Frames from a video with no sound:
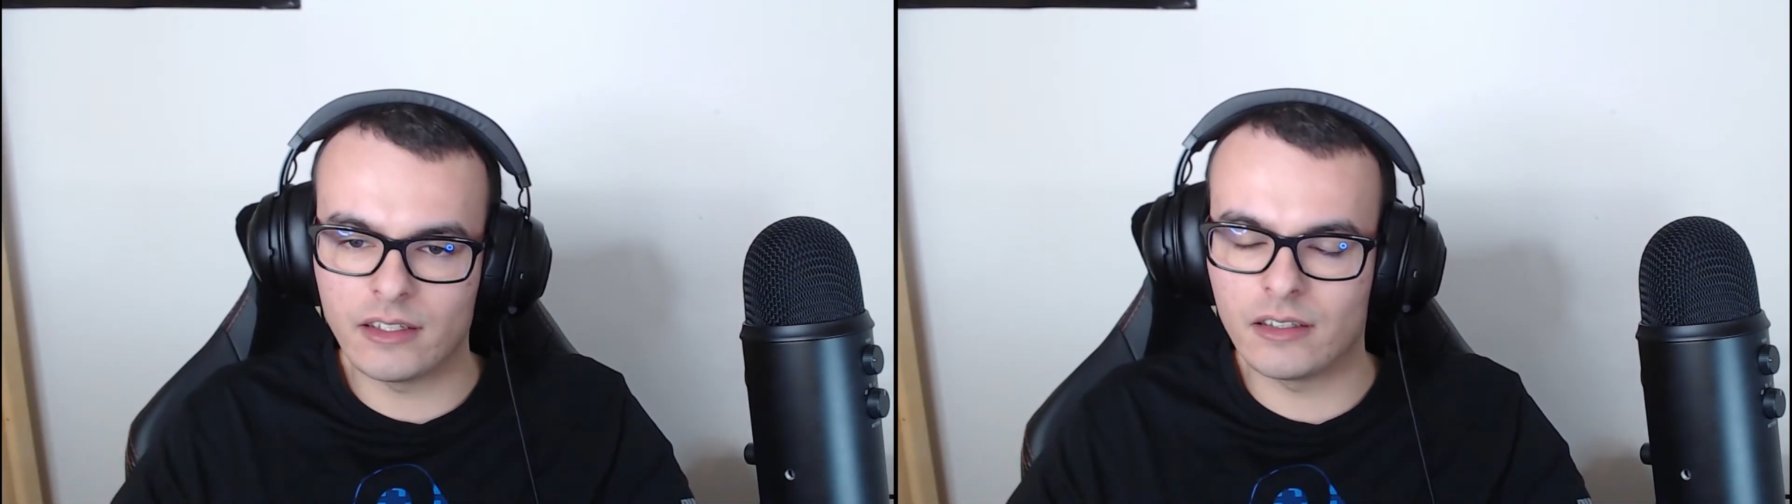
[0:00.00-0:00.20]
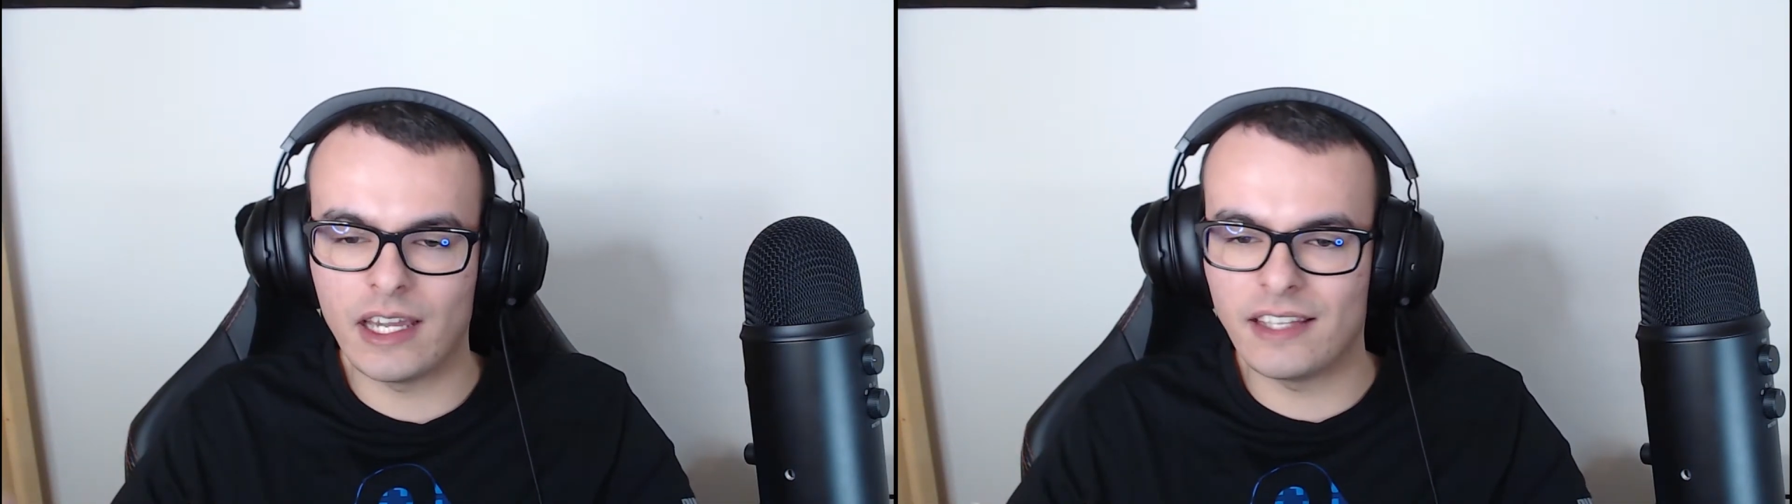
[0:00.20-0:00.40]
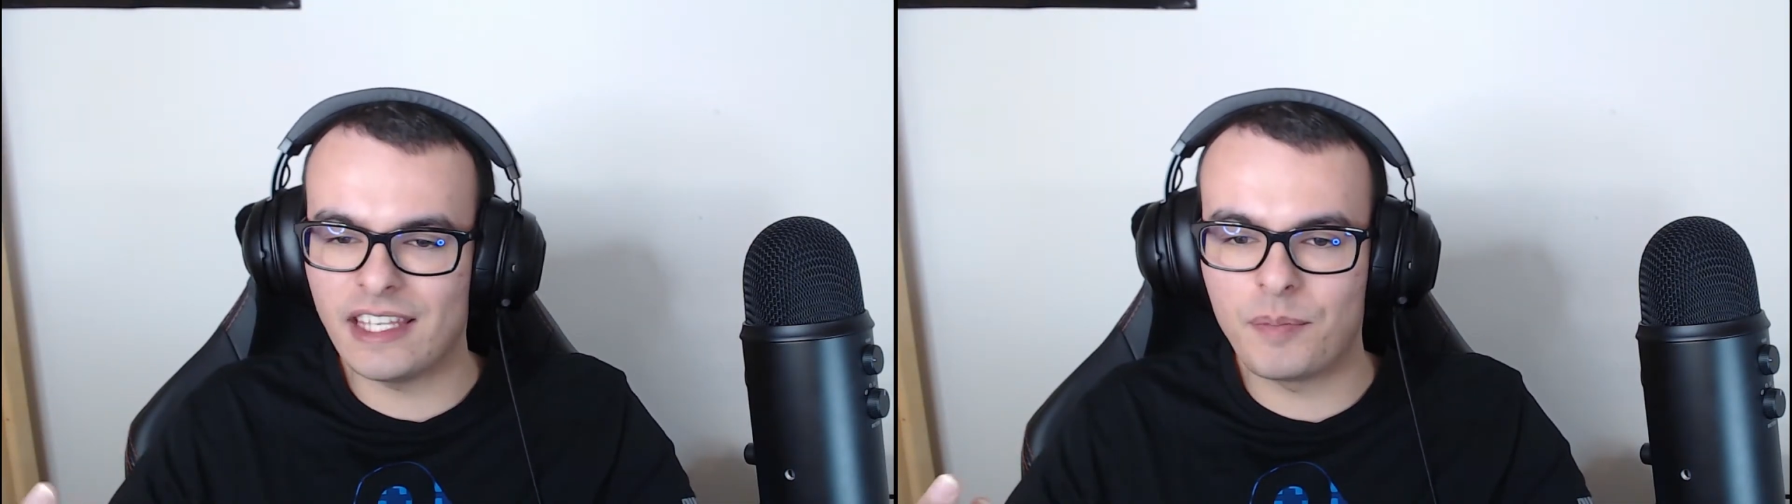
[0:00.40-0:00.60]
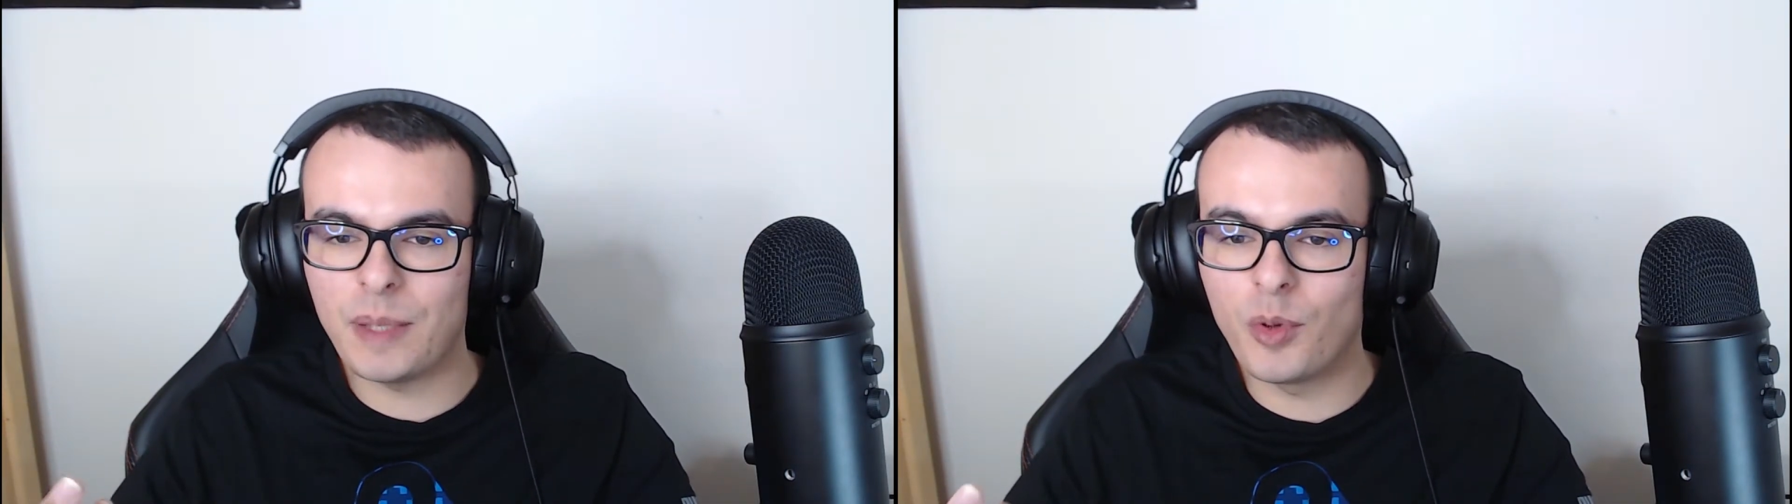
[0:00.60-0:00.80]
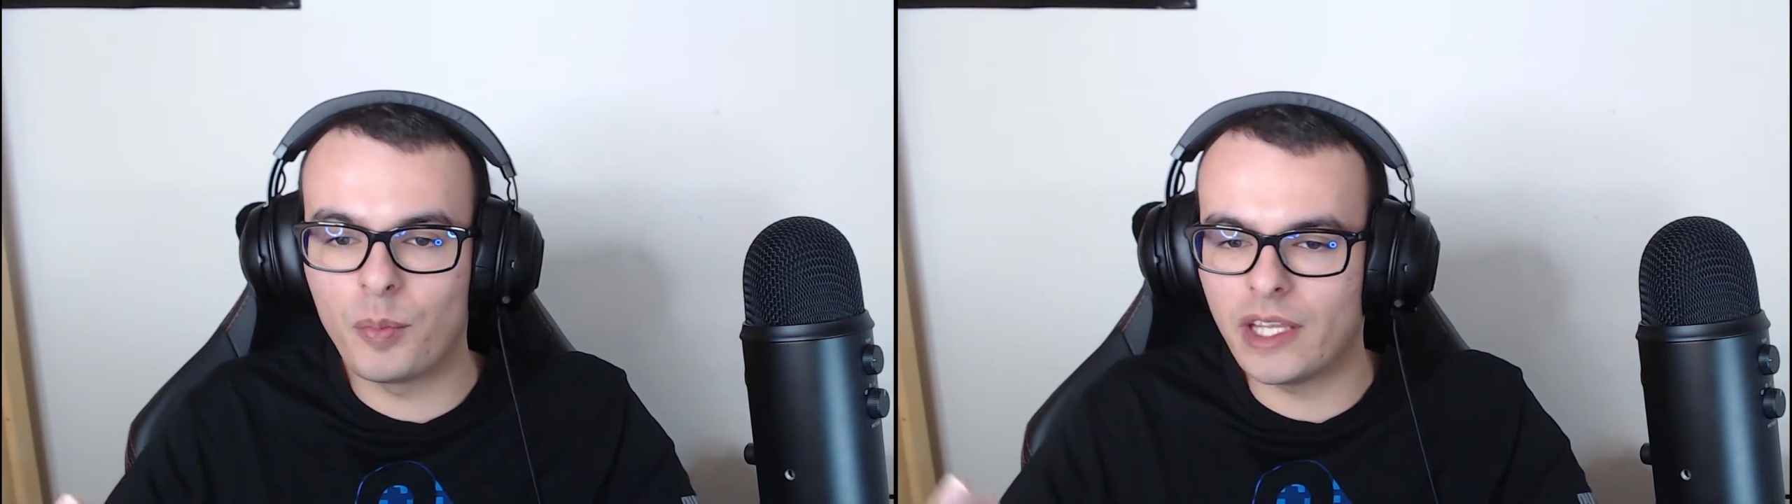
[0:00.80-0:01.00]
Like, I think
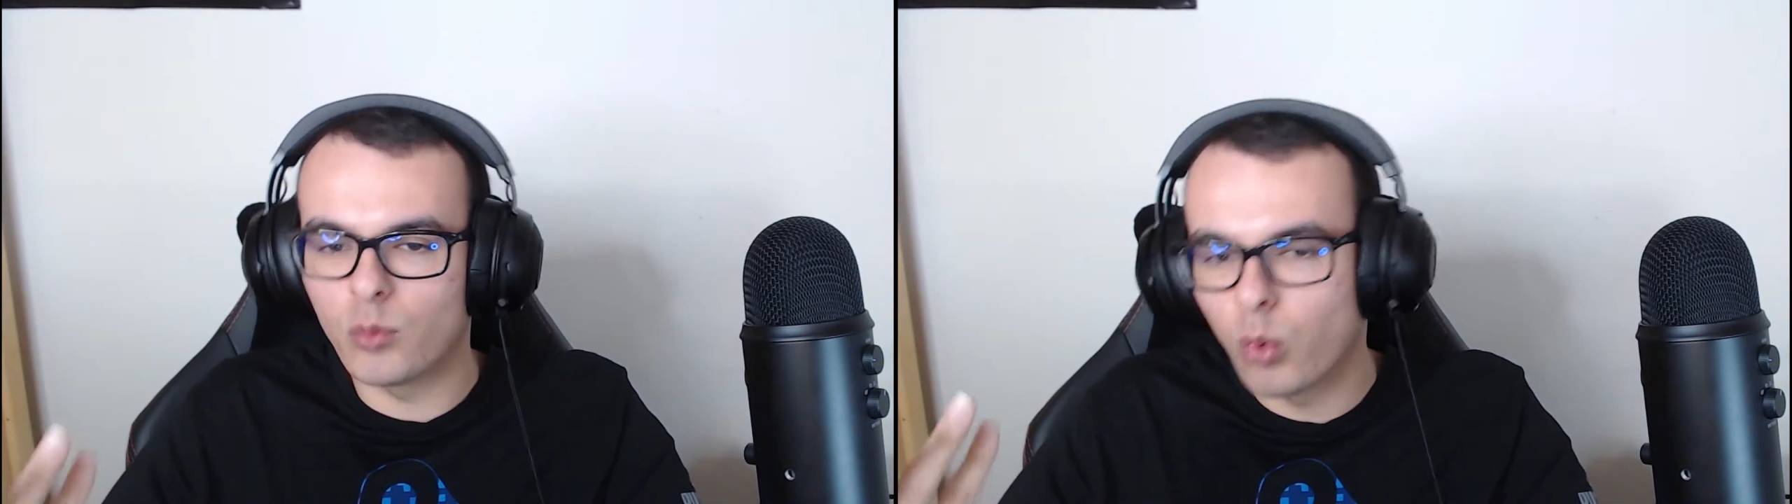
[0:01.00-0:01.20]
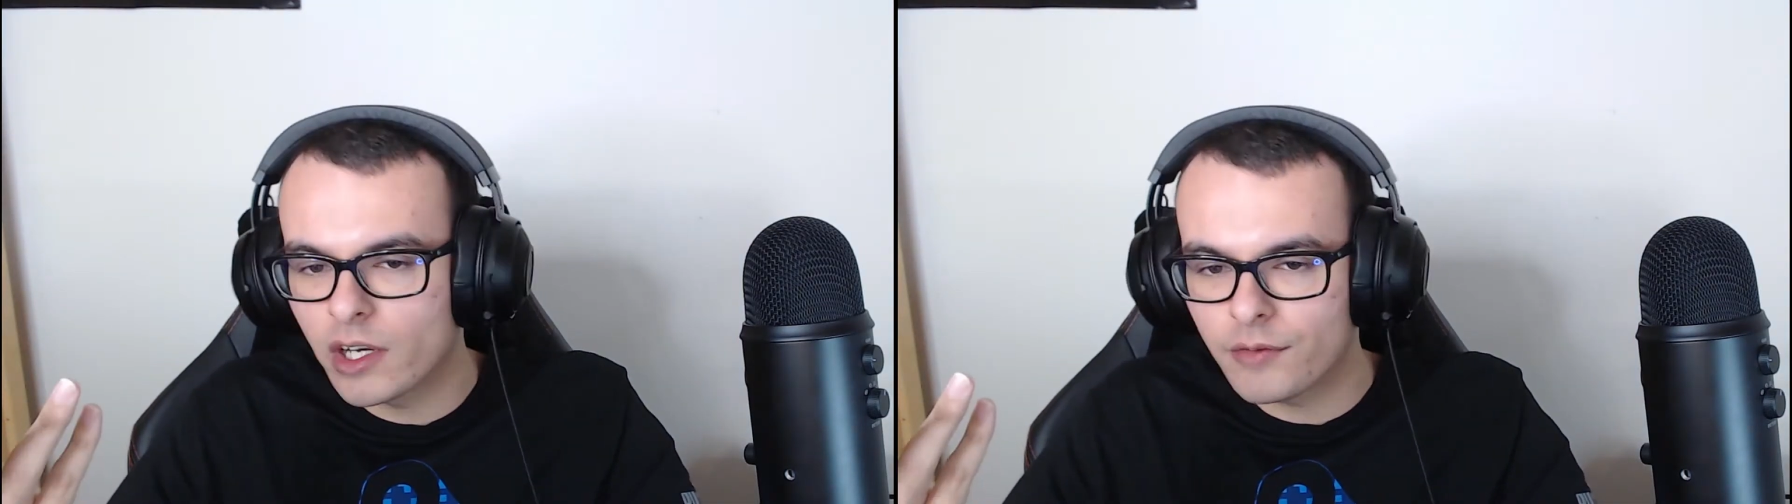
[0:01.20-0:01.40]
people played one